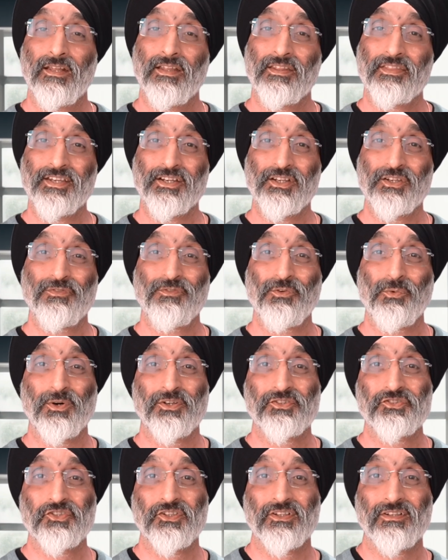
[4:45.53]
Thank you for
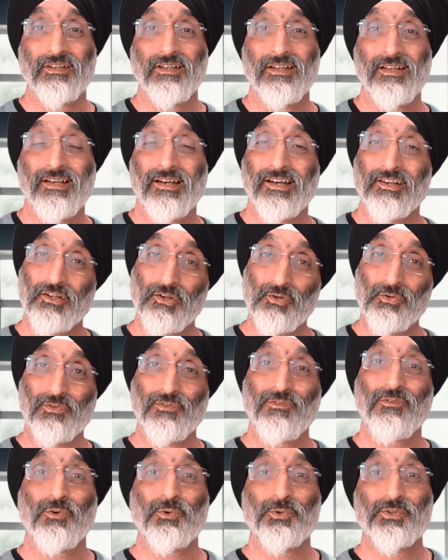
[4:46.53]
watching, and I look
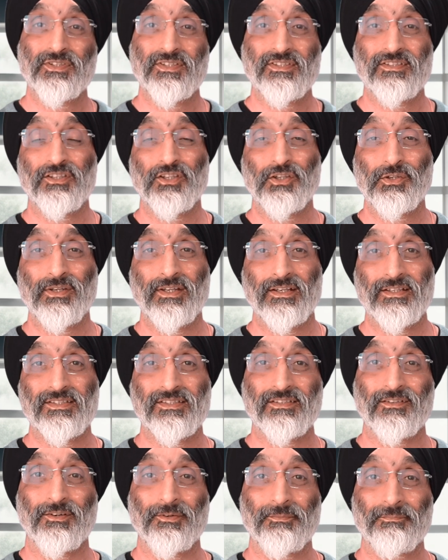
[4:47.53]
forward to seeing you next
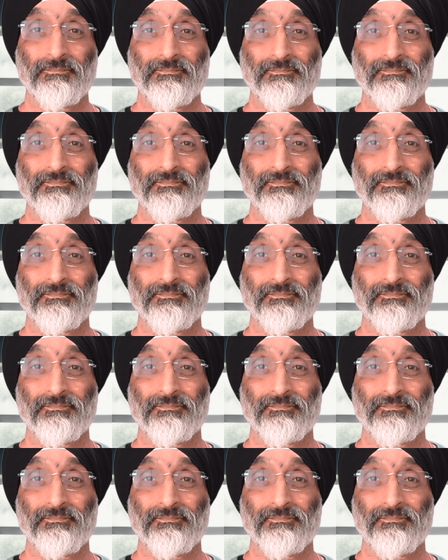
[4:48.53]
time.